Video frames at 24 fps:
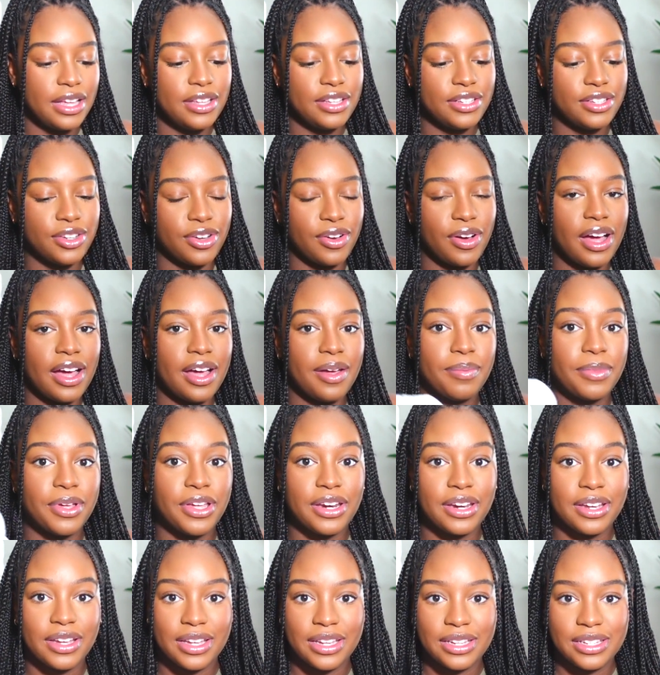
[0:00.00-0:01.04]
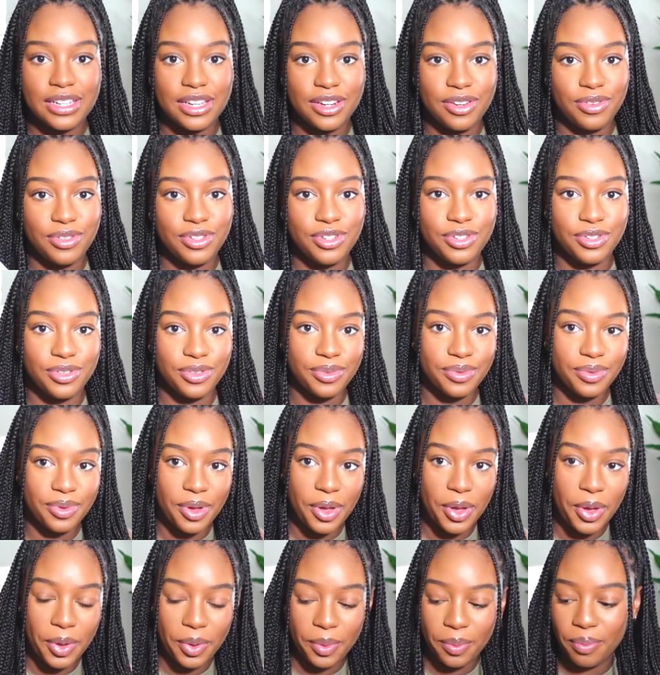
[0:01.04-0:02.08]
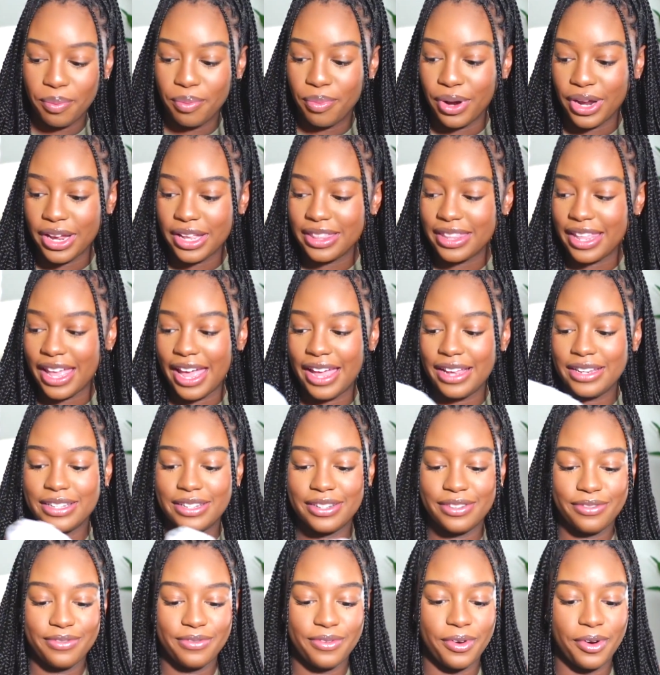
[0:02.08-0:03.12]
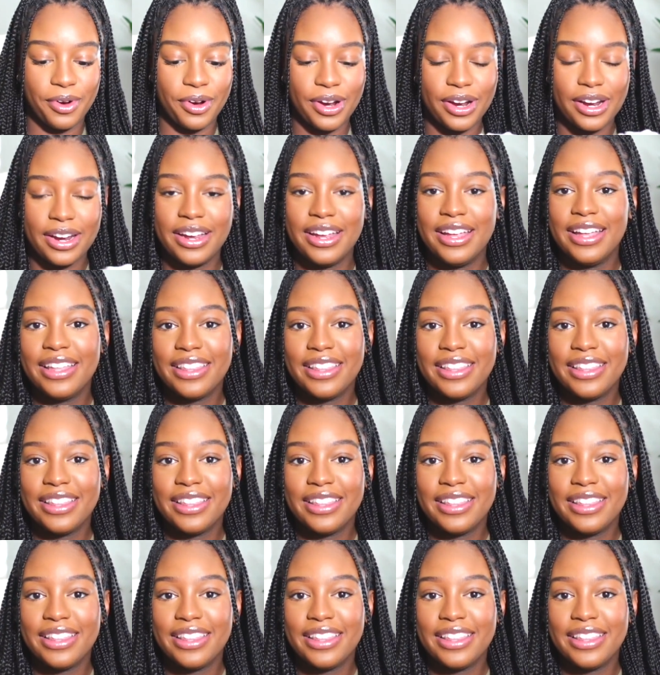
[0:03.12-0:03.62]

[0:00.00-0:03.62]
So I'm gonna continue to bring that for